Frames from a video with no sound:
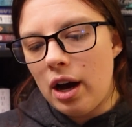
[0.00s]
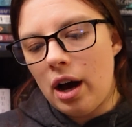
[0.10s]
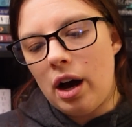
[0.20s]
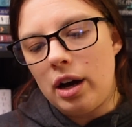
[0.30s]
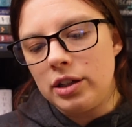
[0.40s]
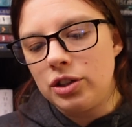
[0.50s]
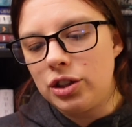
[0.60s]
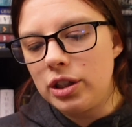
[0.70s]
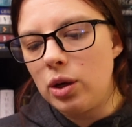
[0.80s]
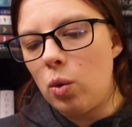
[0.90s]
uh,
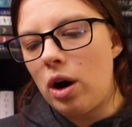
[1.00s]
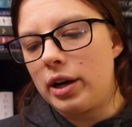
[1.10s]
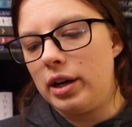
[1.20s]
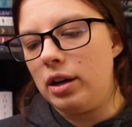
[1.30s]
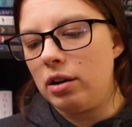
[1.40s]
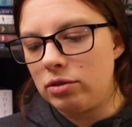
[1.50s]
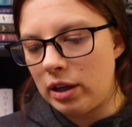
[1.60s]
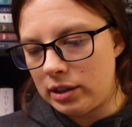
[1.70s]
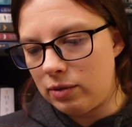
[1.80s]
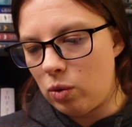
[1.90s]

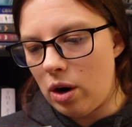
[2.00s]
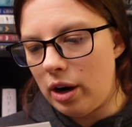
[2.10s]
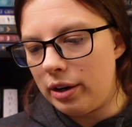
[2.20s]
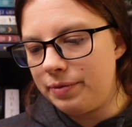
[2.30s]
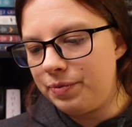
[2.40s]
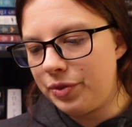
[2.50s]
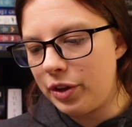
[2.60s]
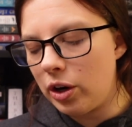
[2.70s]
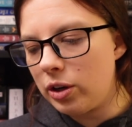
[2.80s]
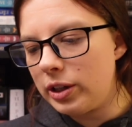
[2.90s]
Reservoir.
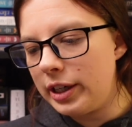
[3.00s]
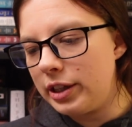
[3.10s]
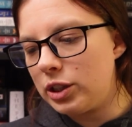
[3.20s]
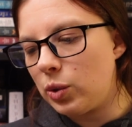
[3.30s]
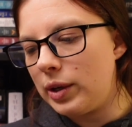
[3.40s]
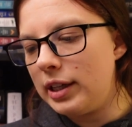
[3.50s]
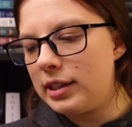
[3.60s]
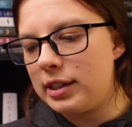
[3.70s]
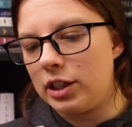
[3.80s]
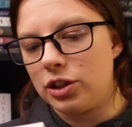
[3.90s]
Early in the 20th
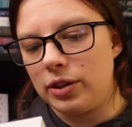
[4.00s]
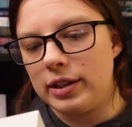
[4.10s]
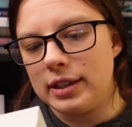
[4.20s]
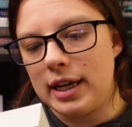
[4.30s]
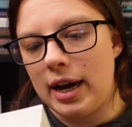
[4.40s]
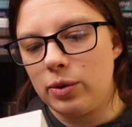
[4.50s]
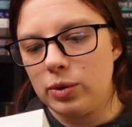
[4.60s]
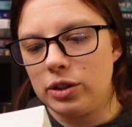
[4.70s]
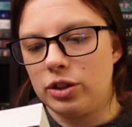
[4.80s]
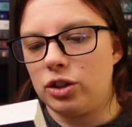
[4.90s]
century, the town
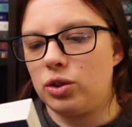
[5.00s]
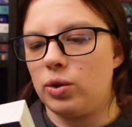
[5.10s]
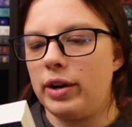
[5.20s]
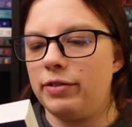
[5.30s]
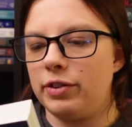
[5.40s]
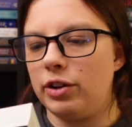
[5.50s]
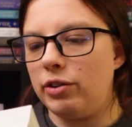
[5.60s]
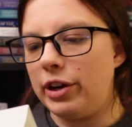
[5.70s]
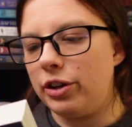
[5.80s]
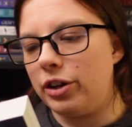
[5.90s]
was destroyed for the
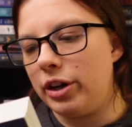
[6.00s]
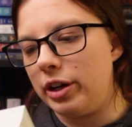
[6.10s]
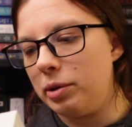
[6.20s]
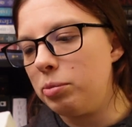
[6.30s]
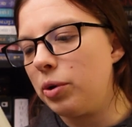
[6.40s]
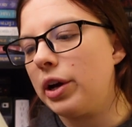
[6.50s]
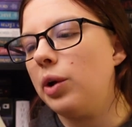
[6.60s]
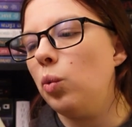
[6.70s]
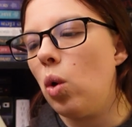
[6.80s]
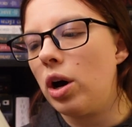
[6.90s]
greater good,
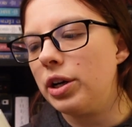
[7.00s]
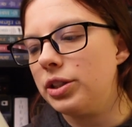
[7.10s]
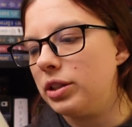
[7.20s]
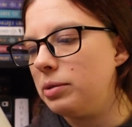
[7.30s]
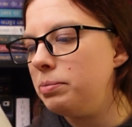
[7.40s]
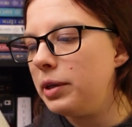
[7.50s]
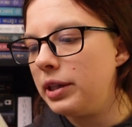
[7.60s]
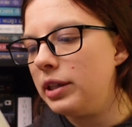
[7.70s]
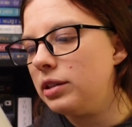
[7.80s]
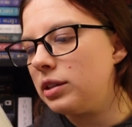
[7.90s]
bringing water to the
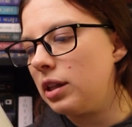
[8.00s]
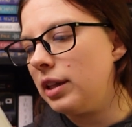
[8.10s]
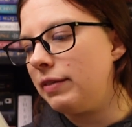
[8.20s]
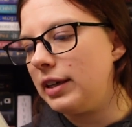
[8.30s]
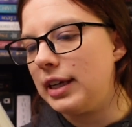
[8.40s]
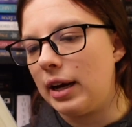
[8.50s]
millions living